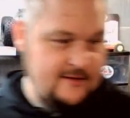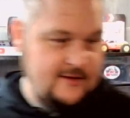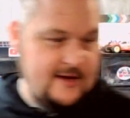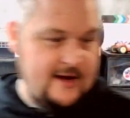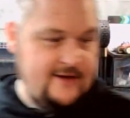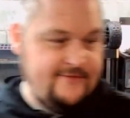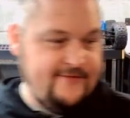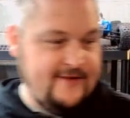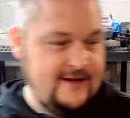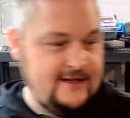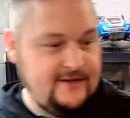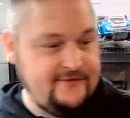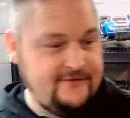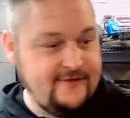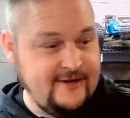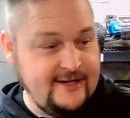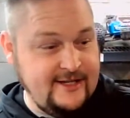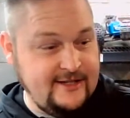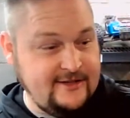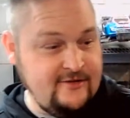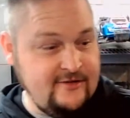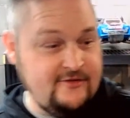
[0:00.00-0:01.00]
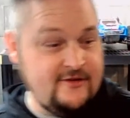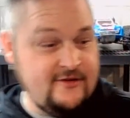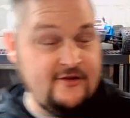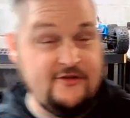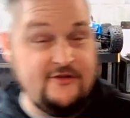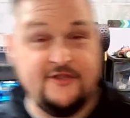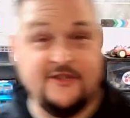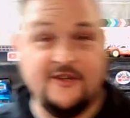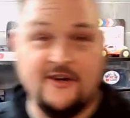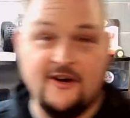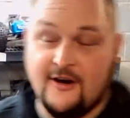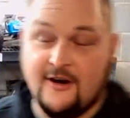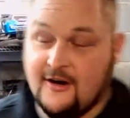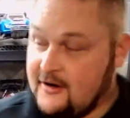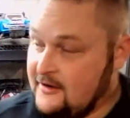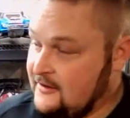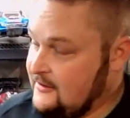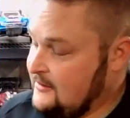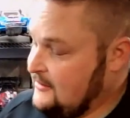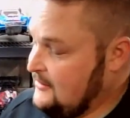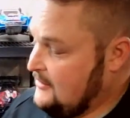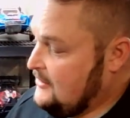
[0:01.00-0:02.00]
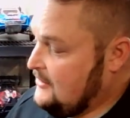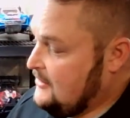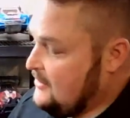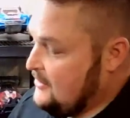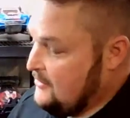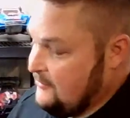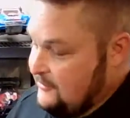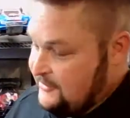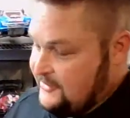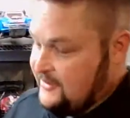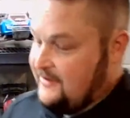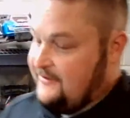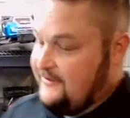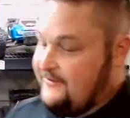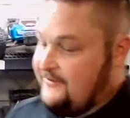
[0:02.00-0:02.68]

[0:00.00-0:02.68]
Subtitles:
I find it funny too, though, that the car was on